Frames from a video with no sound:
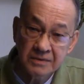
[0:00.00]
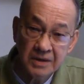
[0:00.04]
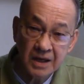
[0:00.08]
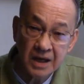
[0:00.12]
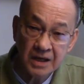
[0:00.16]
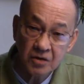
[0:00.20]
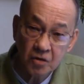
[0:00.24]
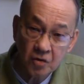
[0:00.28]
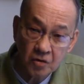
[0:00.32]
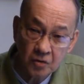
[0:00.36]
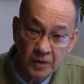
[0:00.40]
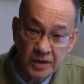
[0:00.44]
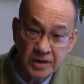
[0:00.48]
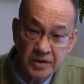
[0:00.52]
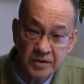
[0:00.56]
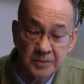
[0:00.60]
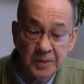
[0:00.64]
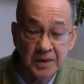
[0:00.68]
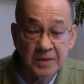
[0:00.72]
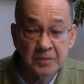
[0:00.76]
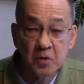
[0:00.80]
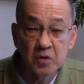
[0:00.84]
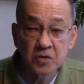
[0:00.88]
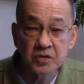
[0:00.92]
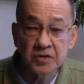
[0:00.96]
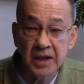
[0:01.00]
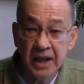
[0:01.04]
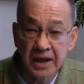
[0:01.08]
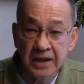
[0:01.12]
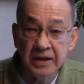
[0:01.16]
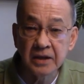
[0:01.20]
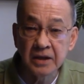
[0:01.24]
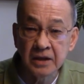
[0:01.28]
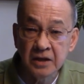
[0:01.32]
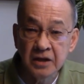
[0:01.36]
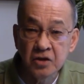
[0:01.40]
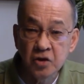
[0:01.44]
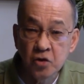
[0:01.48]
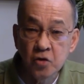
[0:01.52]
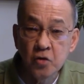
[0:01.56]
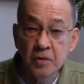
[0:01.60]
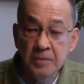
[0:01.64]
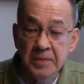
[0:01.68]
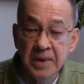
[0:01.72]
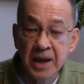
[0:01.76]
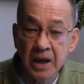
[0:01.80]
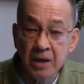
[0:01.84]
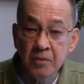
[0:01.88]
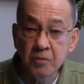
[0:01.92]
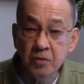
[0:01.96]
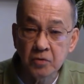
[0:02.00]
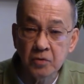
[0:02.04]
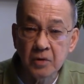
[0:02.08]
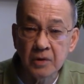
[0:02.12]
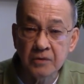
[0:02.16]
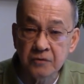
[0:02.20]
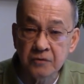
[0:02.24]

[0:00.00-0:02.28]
not always, but most likely you'll be able to